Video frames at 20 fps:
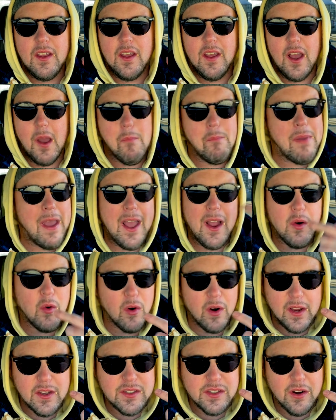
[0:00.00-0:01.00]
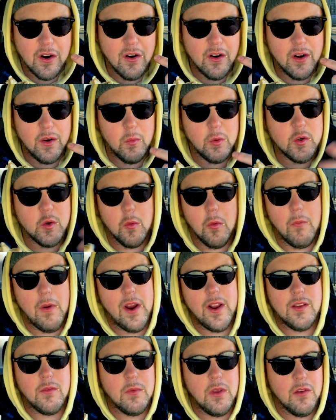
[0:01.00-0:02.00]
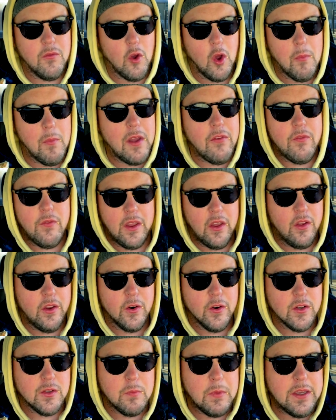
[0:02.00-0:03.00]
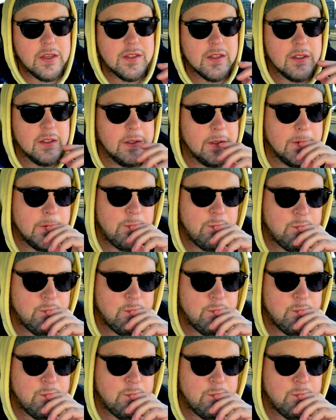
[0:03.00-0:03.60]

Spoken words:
I'm back where I started, which reminds me of all my failures, basically.